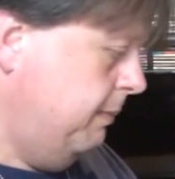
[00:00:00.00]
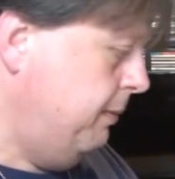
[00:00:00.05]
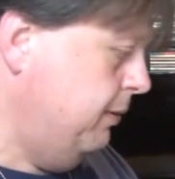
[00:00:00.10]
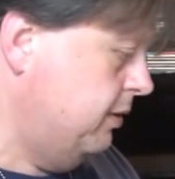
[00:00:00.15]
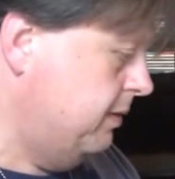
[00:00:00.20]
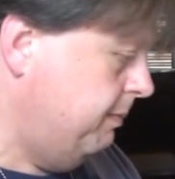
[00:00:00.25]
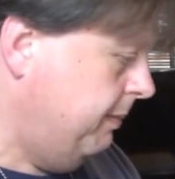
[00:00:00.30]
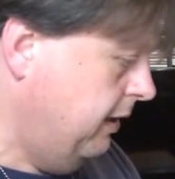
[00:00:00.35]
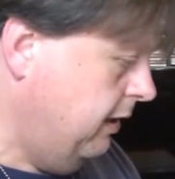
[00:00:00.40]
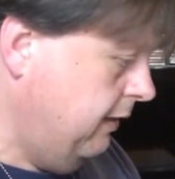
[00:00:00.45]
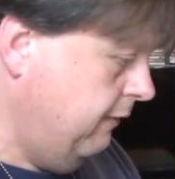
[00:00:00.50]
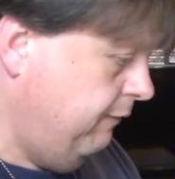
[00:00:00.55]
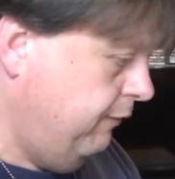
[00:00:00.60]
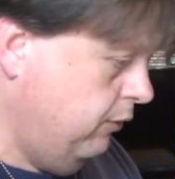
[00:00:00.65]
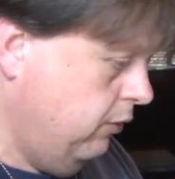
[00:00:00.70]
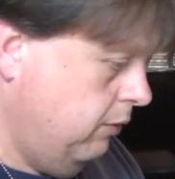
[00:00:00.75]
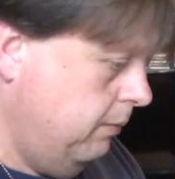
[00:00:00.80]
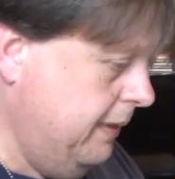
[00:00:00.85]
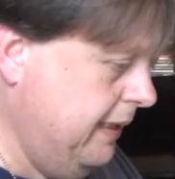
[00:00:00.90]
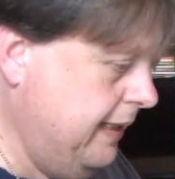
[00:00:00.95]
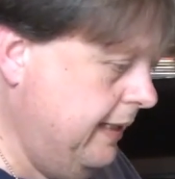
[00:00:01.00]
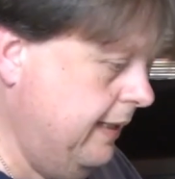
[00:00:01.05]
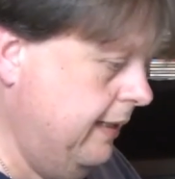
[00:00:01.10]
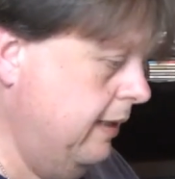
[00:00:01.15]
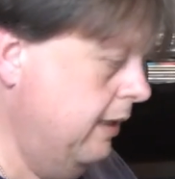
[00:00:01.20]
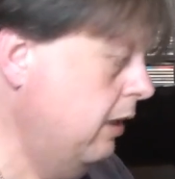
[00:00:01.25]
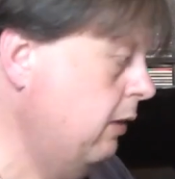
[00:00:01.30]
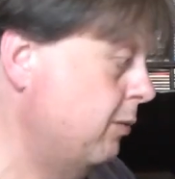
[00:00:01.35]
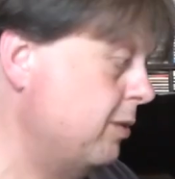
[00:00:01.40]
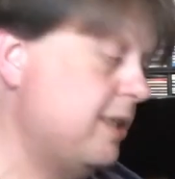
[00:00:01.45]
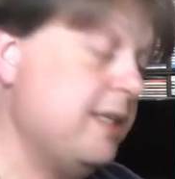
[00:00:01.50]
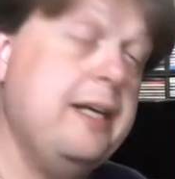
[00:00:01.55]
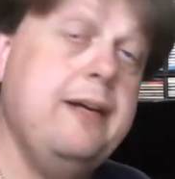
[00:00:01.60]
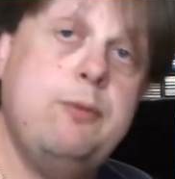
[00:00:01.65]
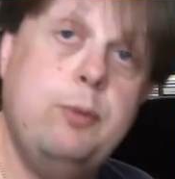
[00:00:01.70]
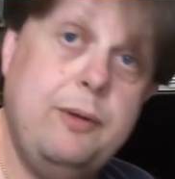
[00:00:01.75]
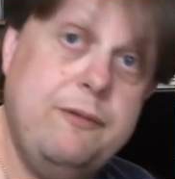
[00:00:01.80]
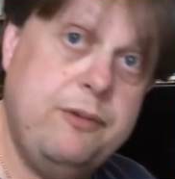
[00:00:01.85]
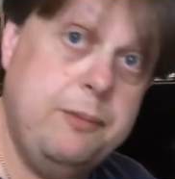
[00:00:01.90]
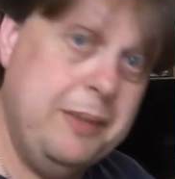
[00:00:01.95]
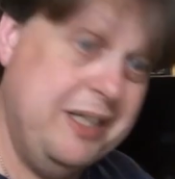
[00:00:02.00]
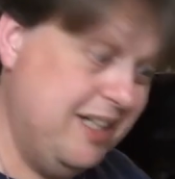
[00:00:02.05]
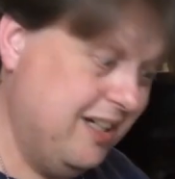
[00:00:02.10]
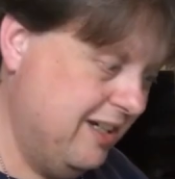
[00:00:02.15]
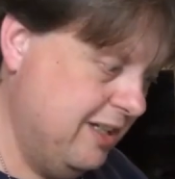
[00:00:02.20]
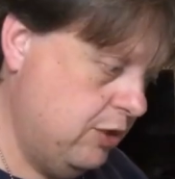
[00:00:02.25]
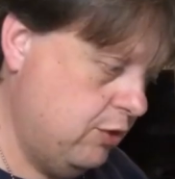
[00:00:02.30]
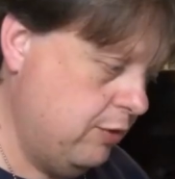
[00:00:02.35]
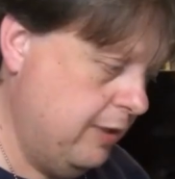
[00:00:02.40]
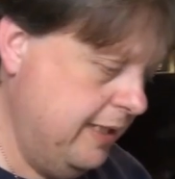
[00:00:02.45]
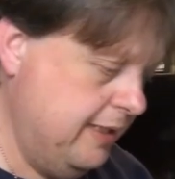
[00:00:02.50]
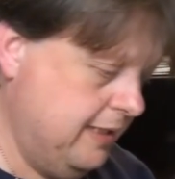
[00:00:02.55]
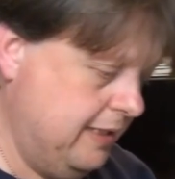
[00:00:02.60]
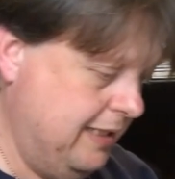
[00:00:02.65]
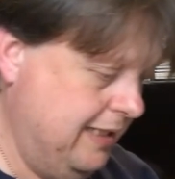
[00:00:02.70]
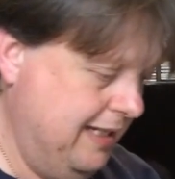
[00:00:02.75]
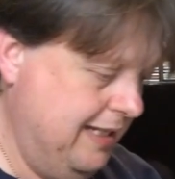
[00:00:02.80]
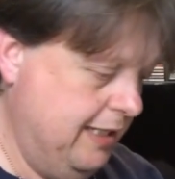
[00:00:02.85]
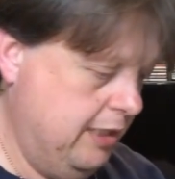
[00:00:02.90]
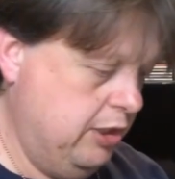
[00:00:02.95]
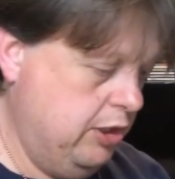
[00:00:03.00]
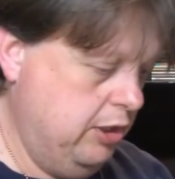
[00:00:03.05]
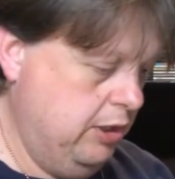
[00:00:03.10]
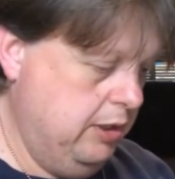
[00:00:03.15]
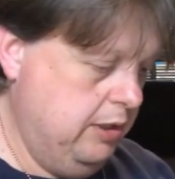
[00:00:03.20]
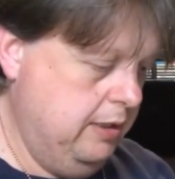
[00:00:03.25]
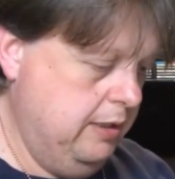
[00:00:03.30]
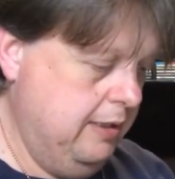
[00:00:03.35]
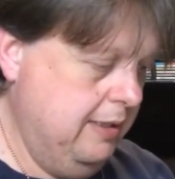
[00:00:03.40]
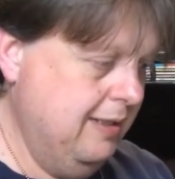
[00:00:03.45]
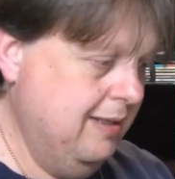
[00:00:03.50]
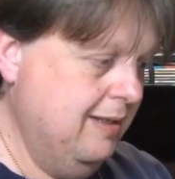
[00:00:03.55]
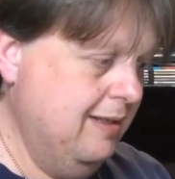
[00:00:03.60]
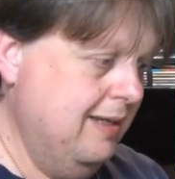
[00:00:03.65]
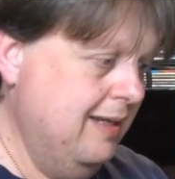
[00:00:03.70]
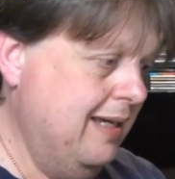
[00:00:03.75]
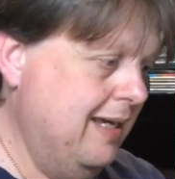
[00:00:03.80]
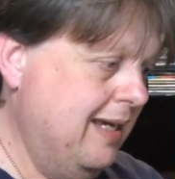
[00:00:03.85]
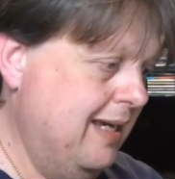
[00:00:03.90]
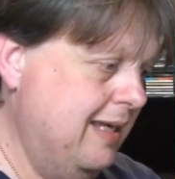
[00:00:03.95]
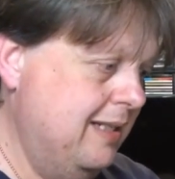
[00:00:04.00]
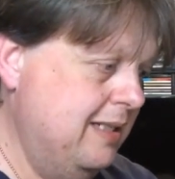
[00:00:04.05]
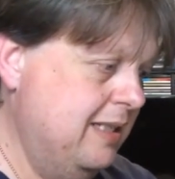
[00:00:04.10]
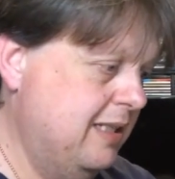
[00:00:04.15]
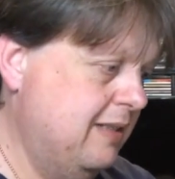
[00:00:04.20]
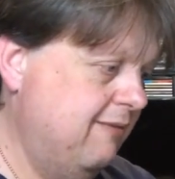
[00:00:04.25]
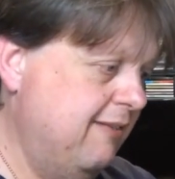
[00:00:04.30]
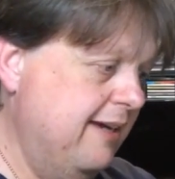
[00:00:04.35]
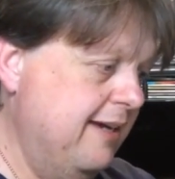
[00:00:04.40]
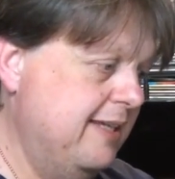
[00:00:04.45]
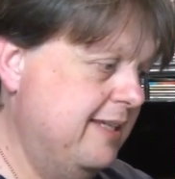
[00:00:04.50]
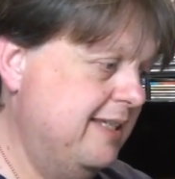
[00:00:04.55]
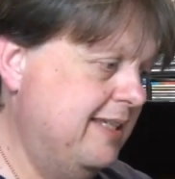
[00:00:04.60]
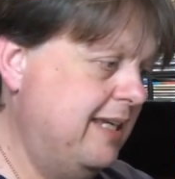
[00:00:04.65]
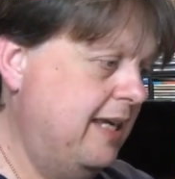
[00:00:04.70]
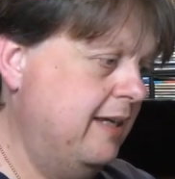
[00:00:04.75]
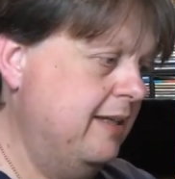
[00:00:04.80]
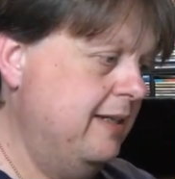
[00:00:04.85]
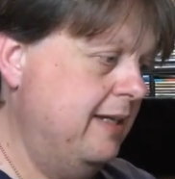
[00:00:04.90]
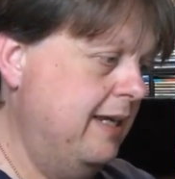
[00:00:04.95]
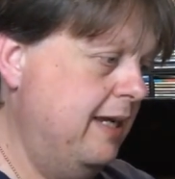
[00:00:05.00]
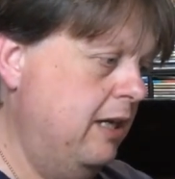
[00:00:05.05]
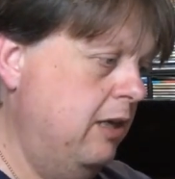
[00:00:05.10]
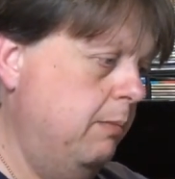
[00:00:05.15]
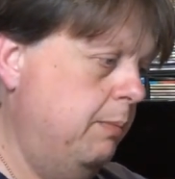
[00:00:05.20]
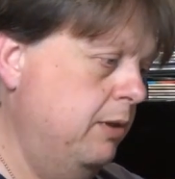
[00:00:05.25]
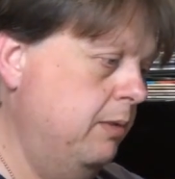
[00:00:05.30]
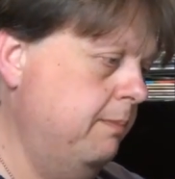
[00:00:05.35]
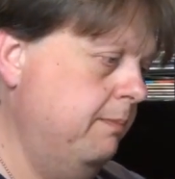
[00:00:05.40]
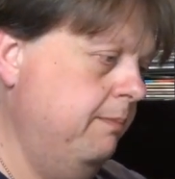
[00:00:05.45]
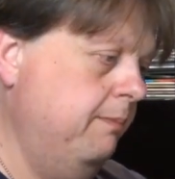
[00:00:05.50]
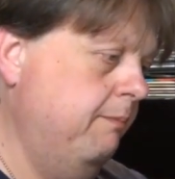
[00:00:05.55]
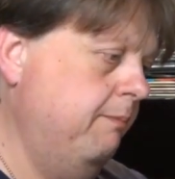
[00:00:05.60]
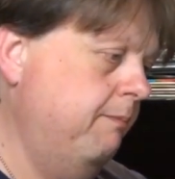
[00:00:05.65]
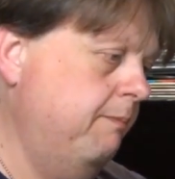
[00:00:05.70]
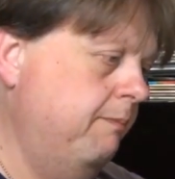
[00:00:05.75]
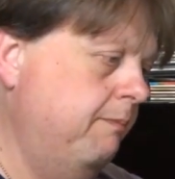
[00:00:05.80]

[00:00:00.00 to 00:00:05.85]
him to put by for me, was another one from my Dire Straits collection, and it's their second album.